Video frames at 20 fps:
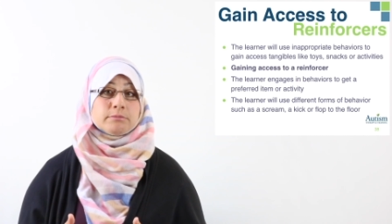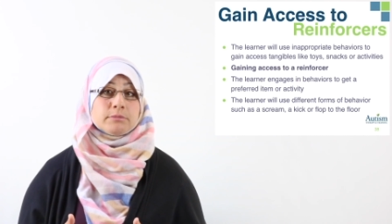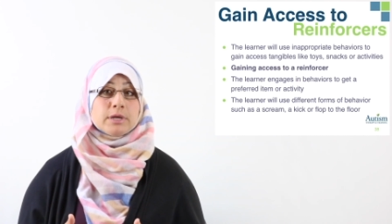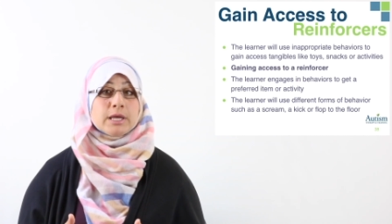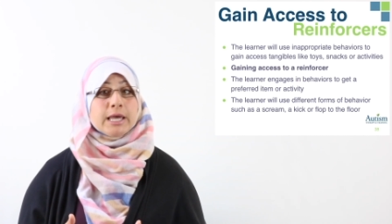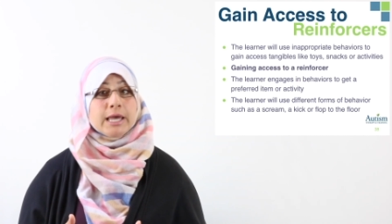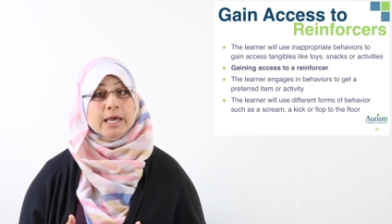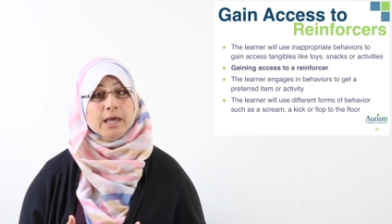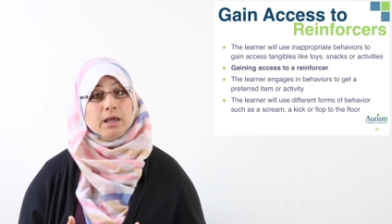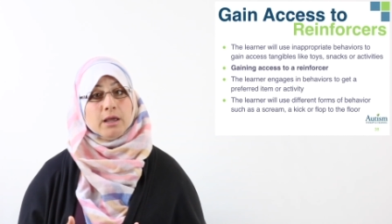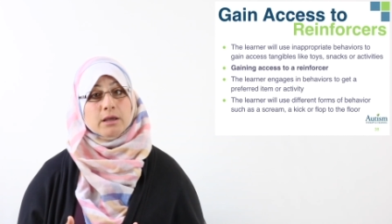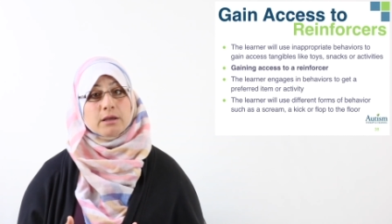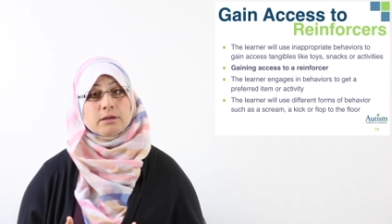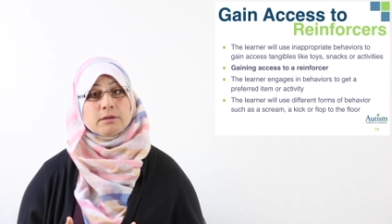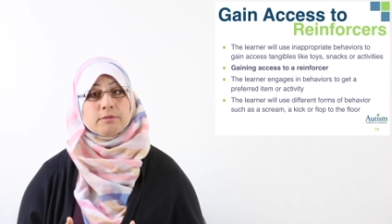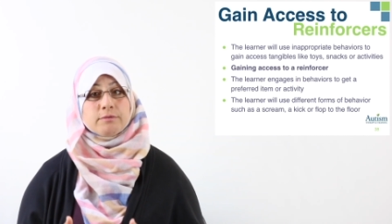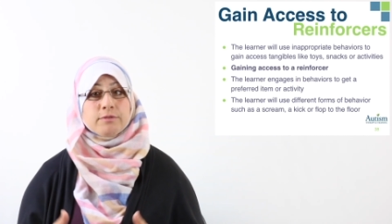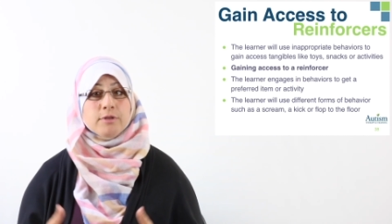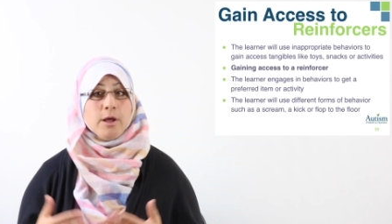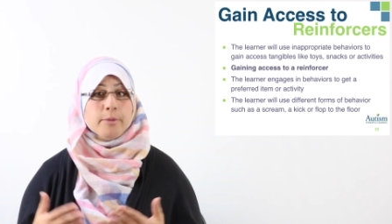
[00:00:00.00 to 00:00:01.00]
kick,
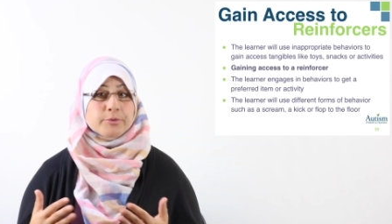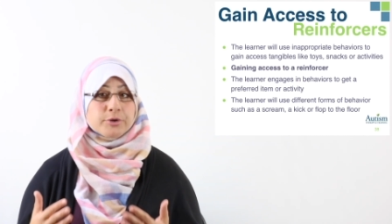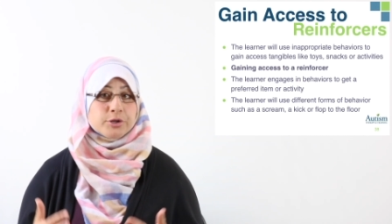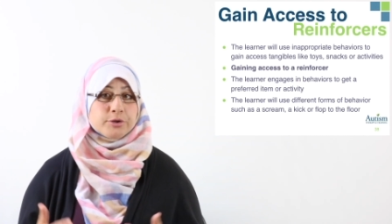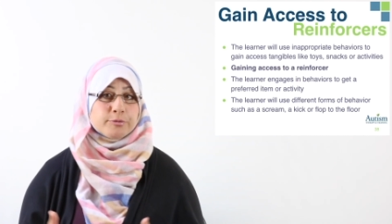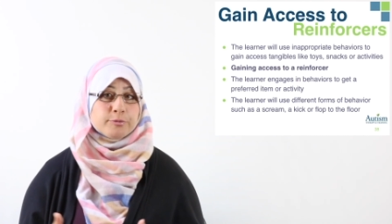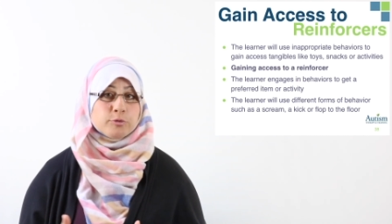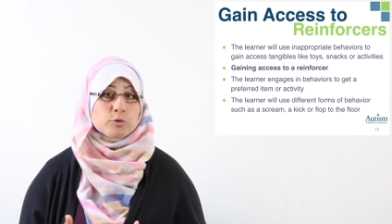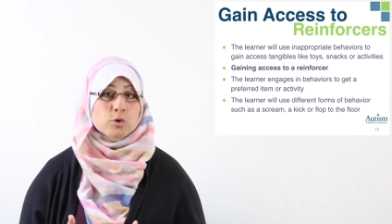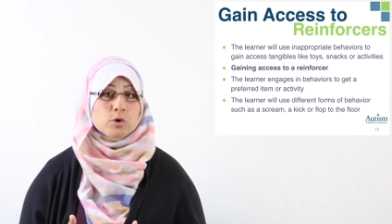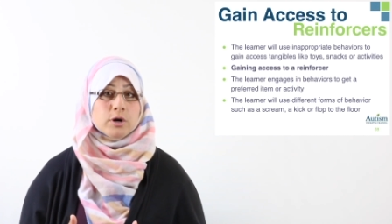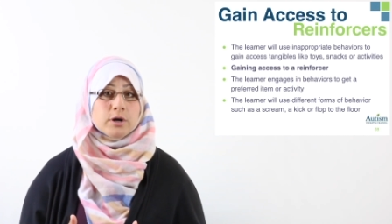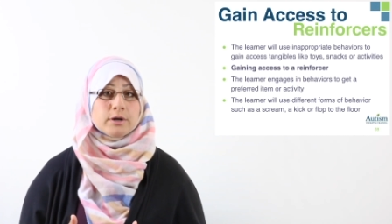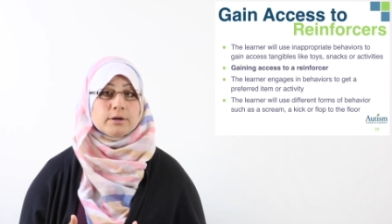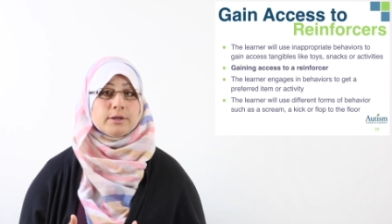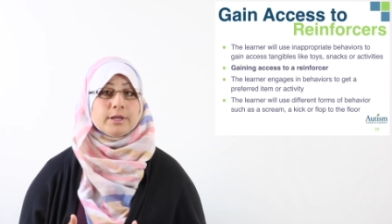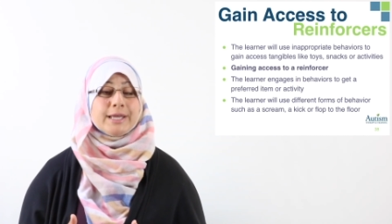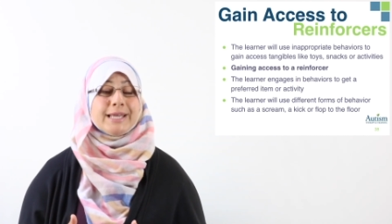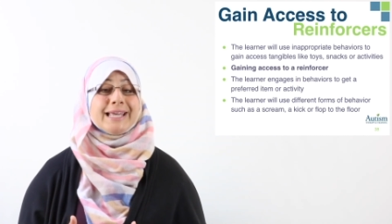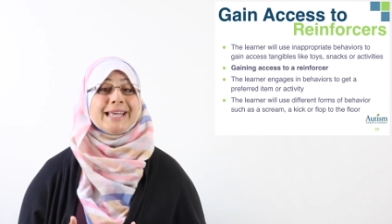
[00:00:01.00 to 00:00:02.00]
flop to the floor,
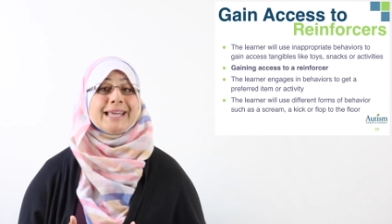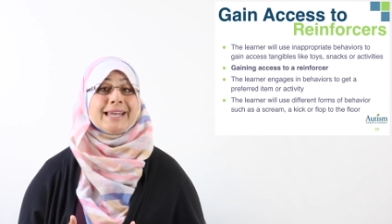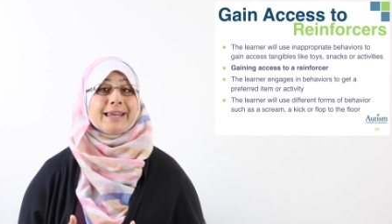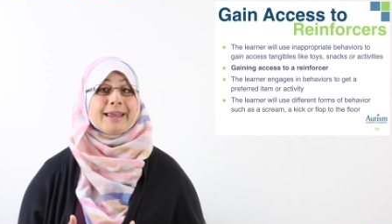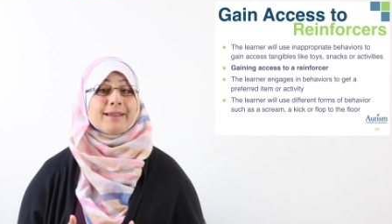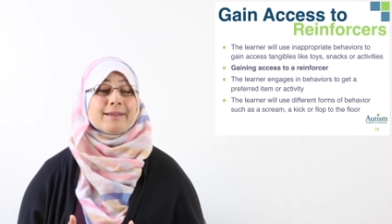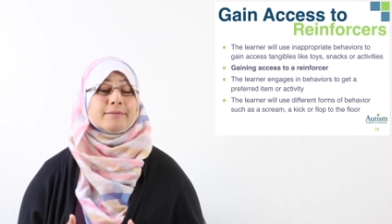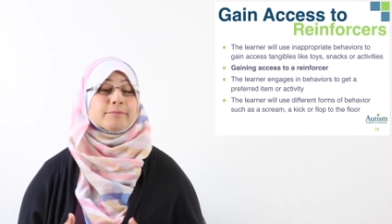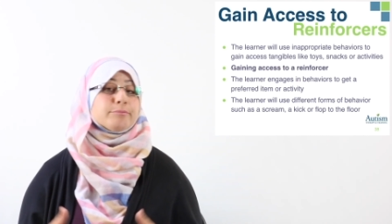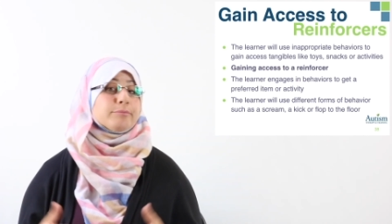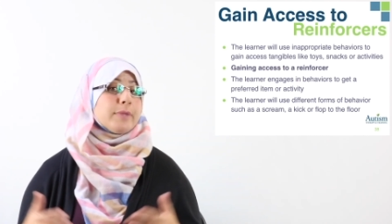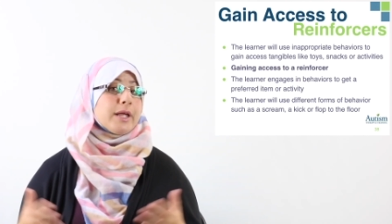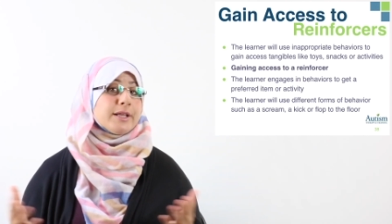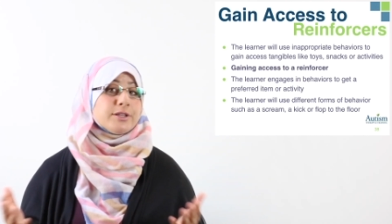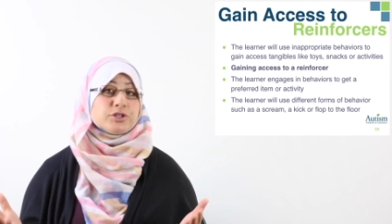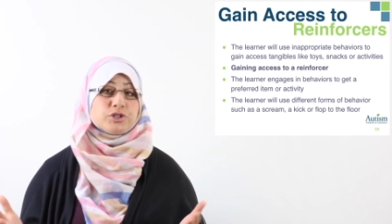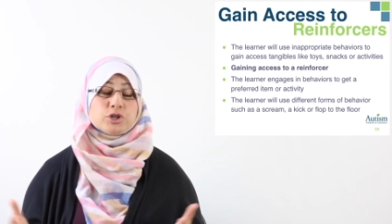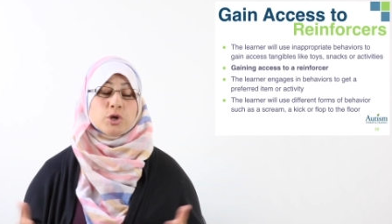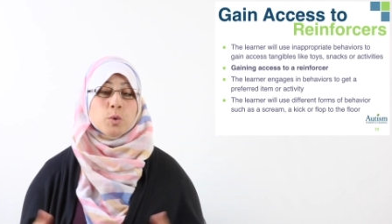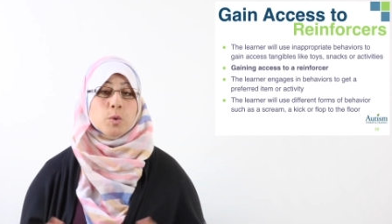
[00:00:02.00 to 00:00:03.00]
hitting, and
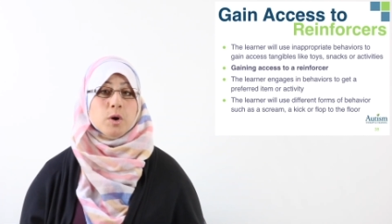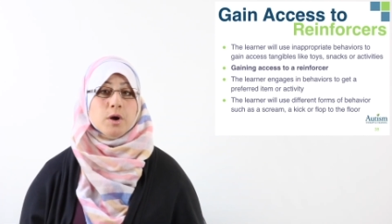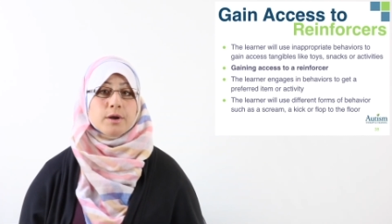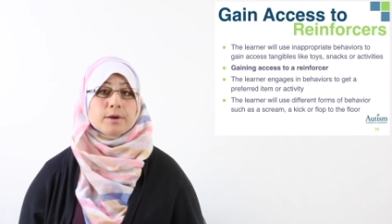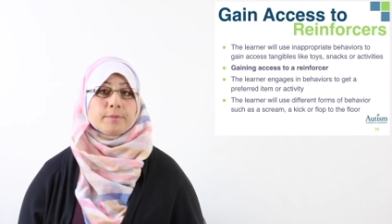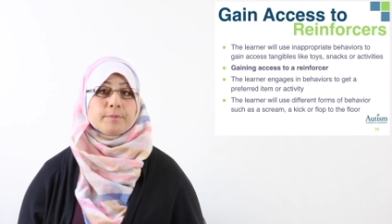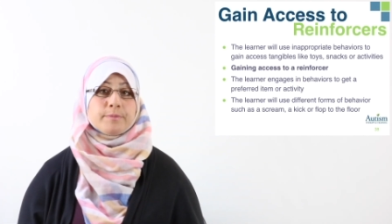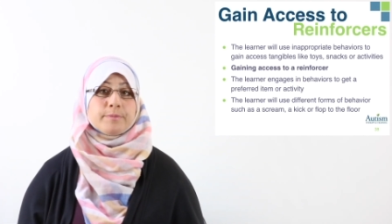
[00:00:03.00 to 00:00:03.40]
so on.